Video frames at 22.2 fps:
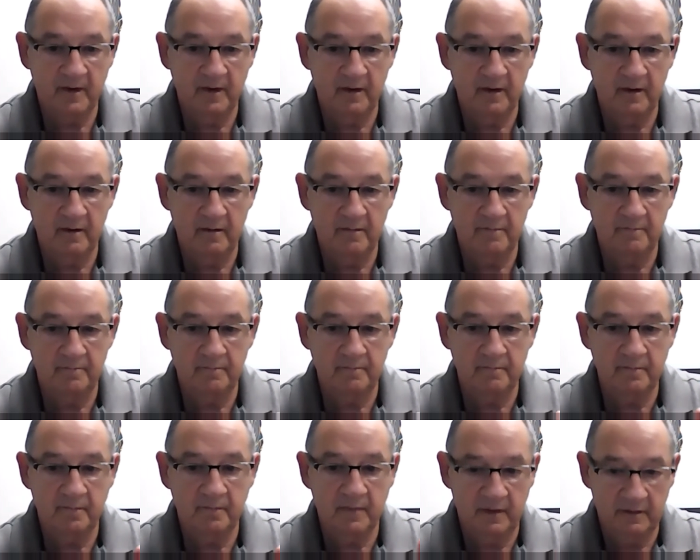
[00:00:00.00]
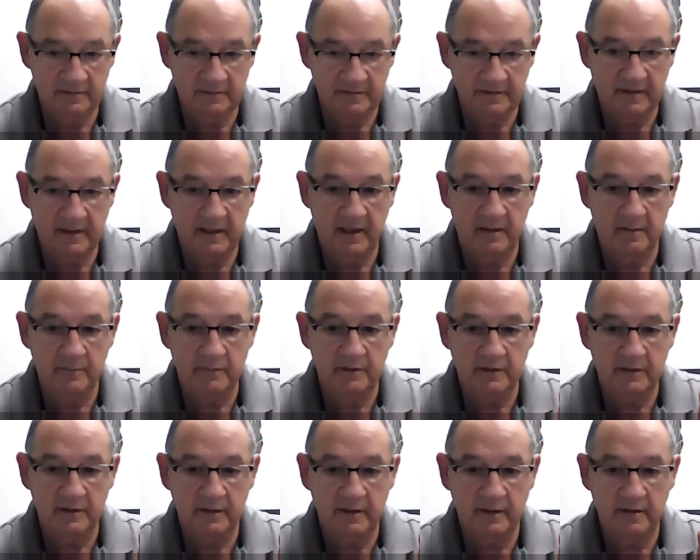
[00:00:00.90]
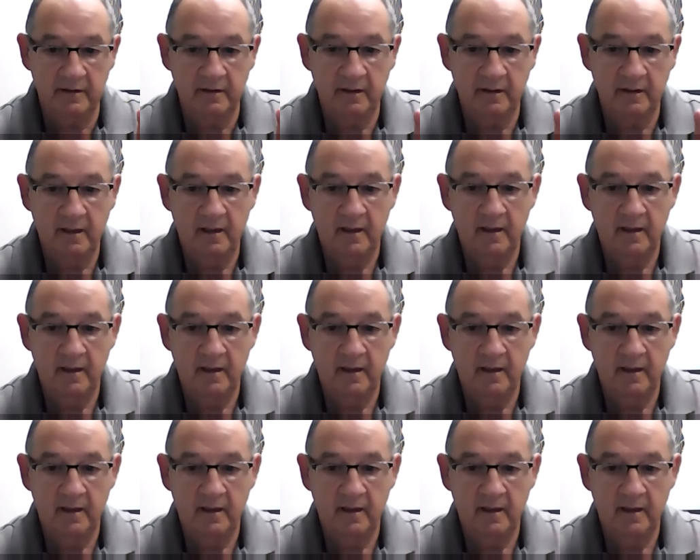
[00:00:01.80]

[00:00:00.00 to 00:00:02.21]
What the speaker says: that's accountability.